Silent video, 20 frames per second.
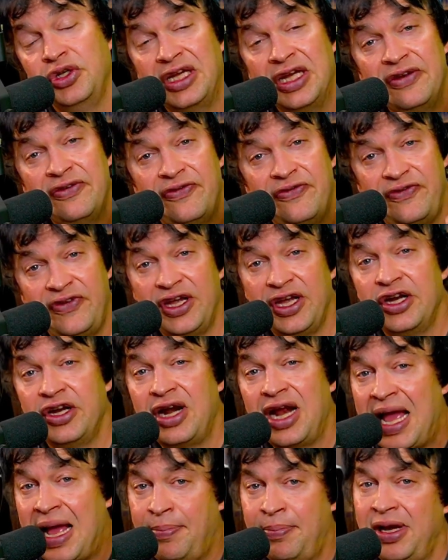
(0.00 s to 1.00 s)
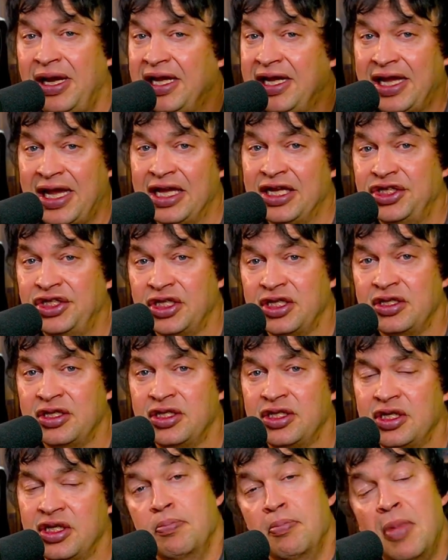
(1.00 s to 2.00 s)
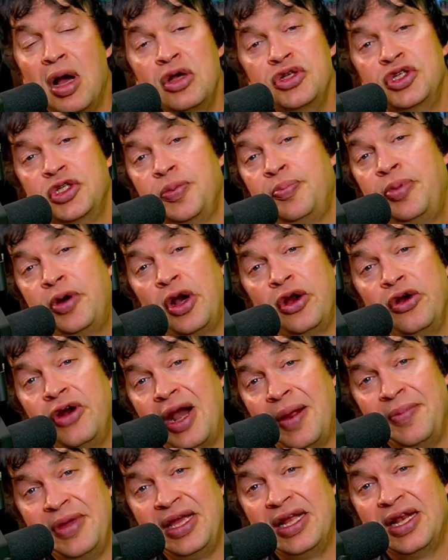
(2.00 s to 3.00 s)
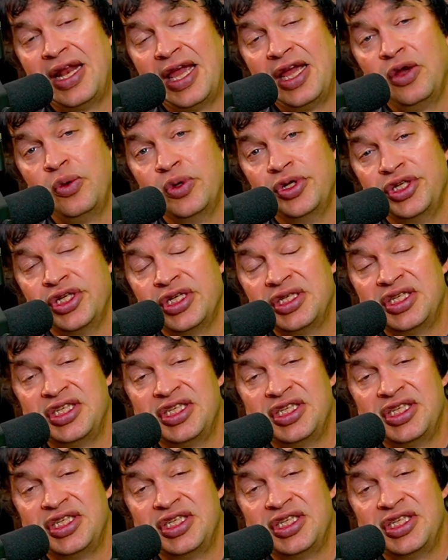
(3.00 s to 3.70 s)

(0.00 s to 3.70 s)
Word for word: configure applications. Most programming languages